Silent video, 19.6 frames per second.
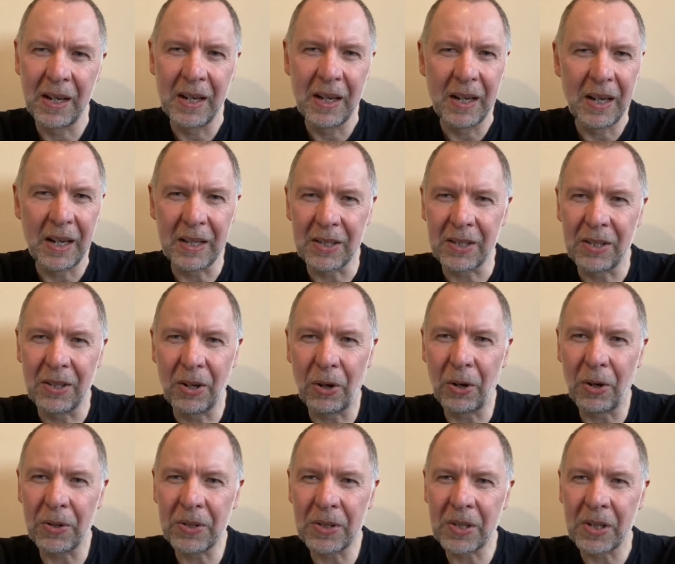It's
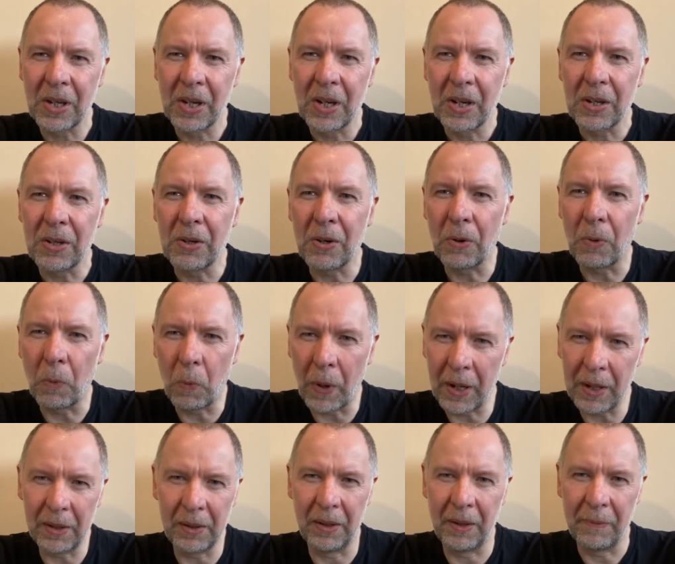not your
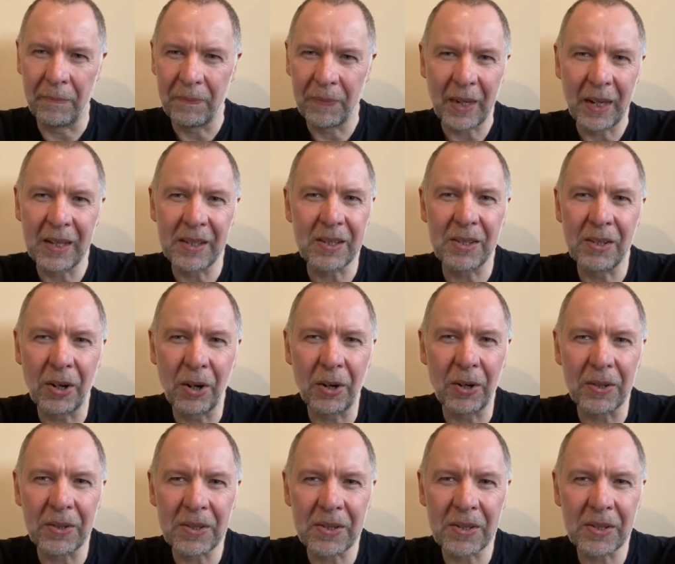will. It's
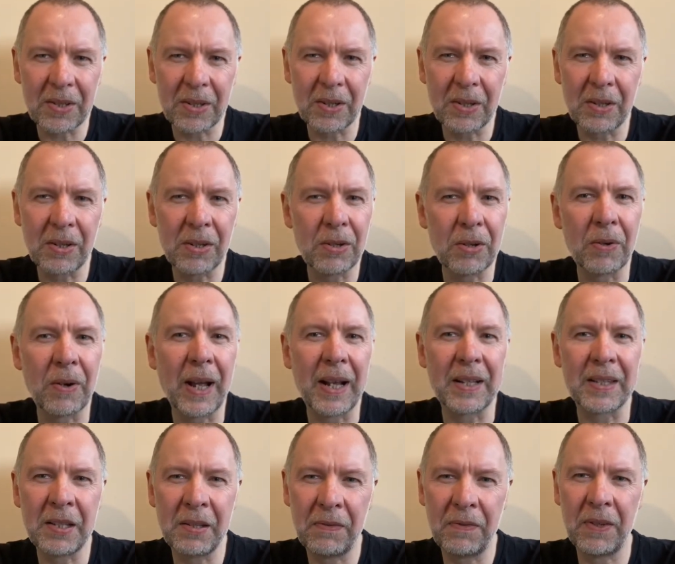not your
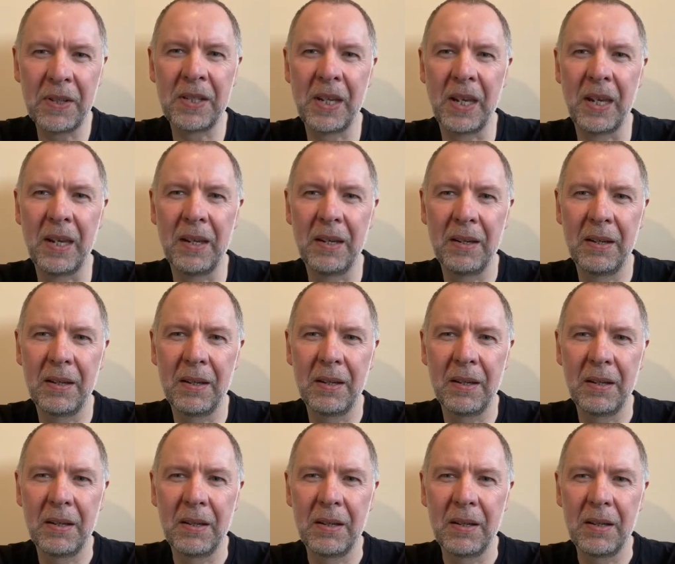activity.
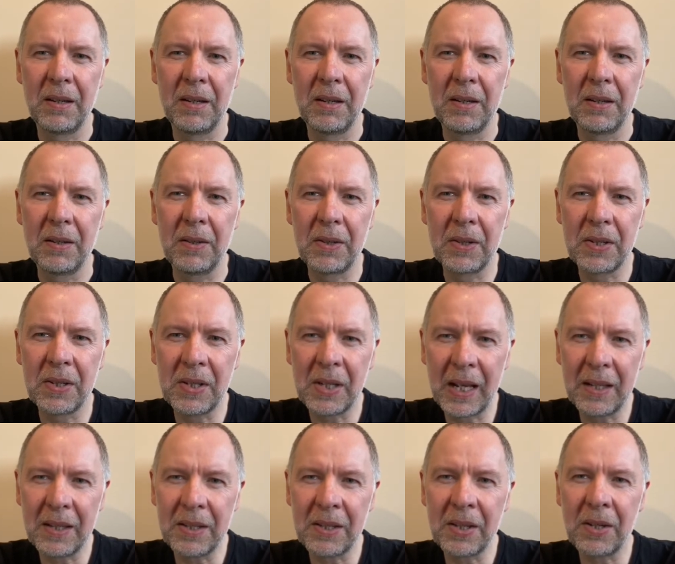The
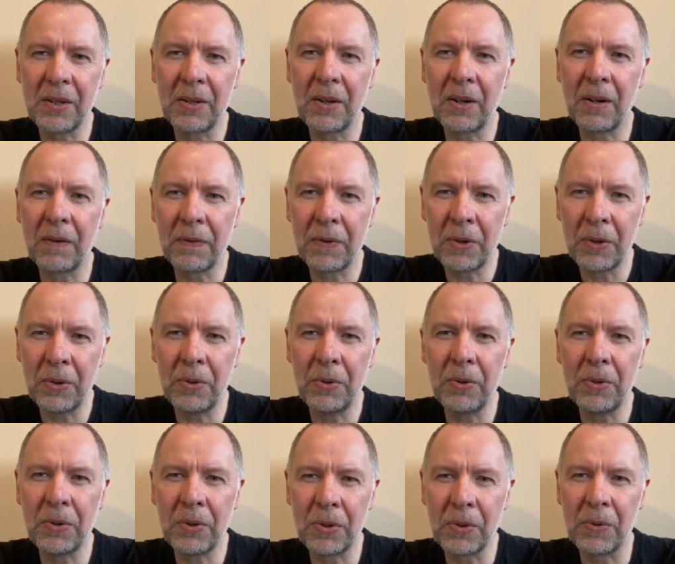center of who
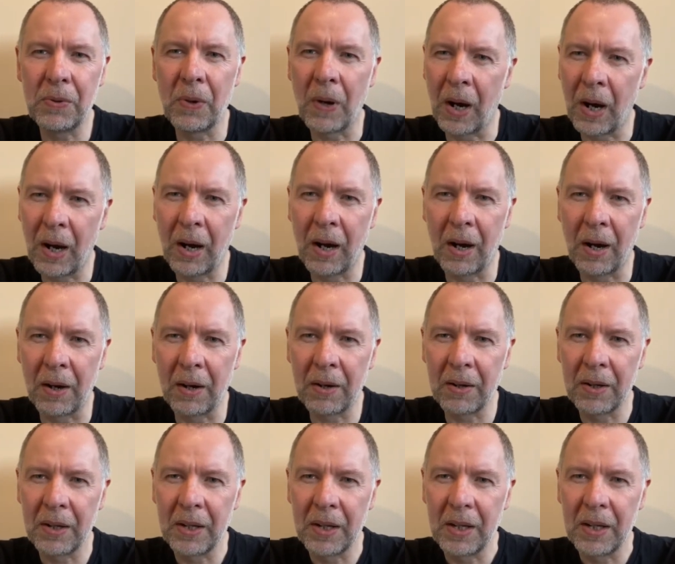you are
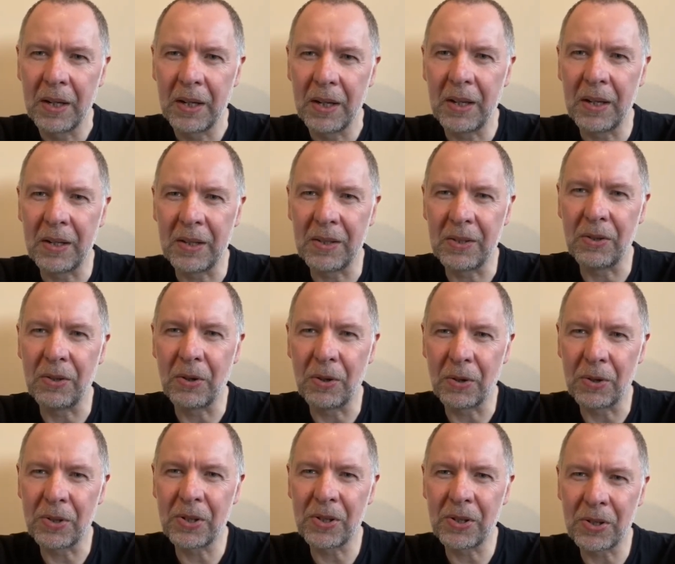is your
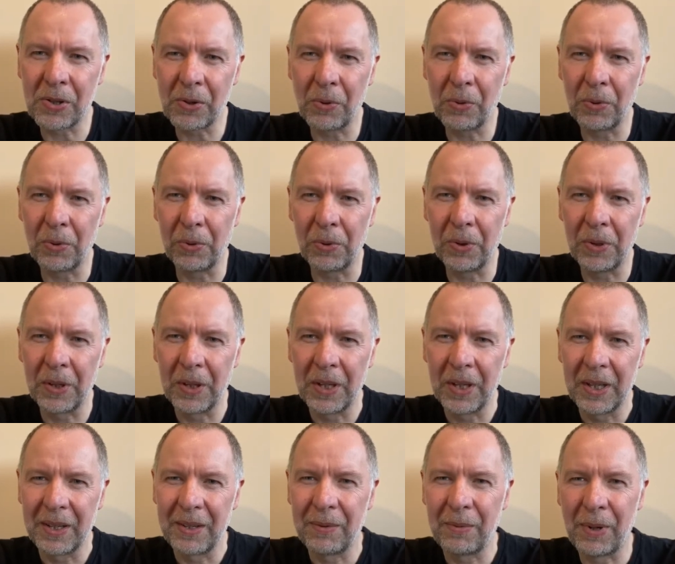soul,
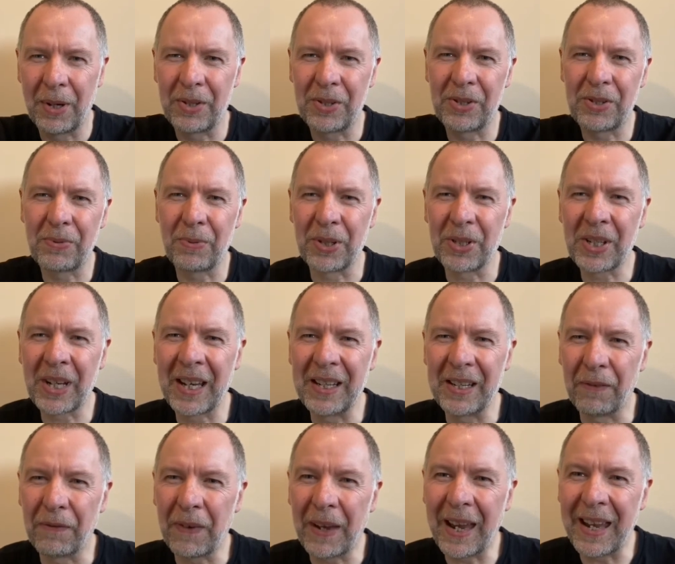which kind
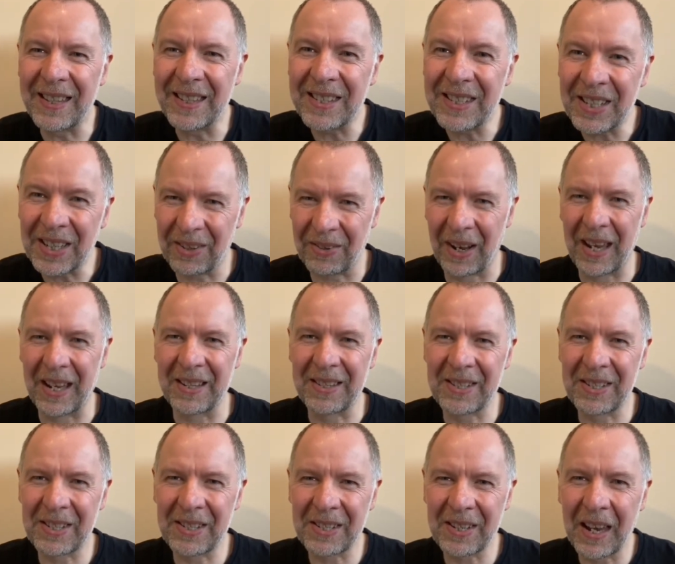of
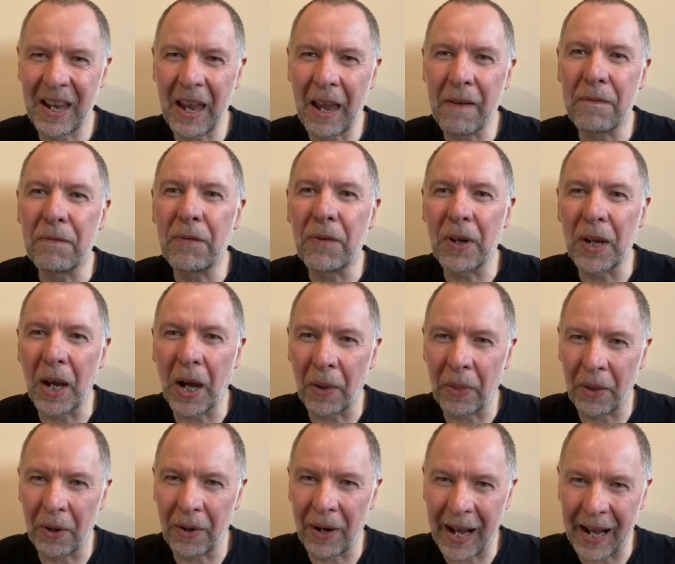integrates every
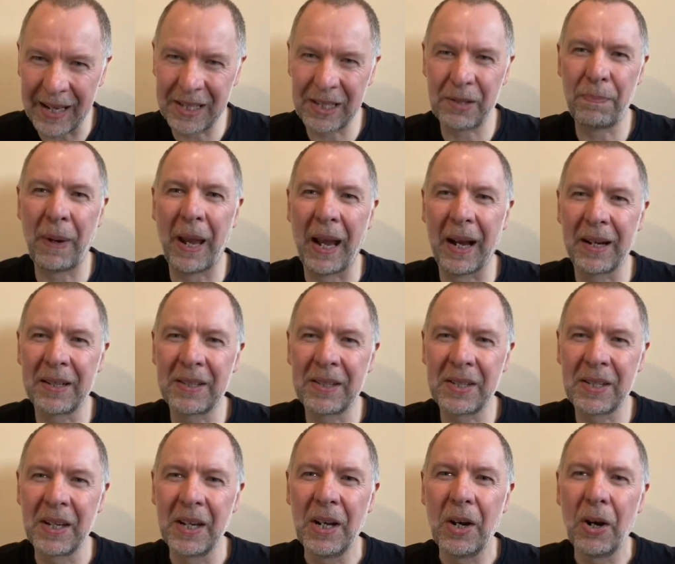other
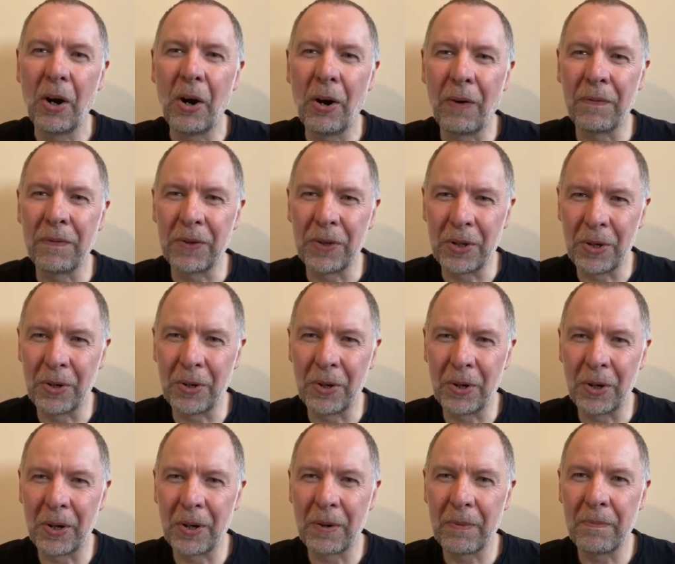aspect of
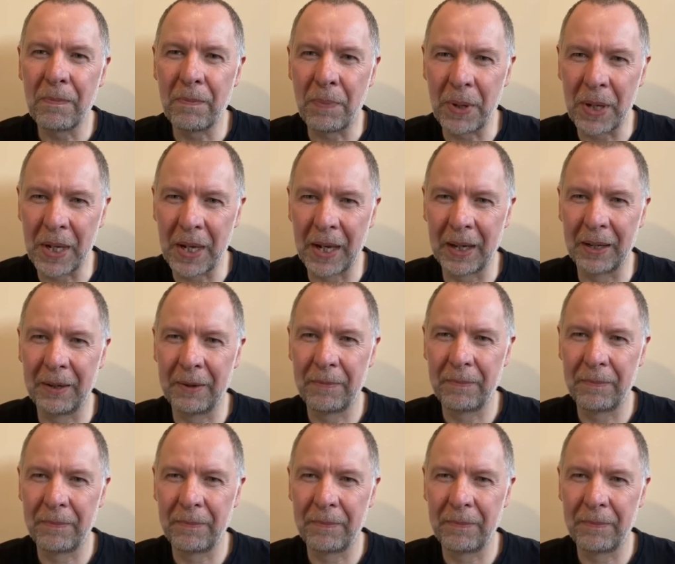your being.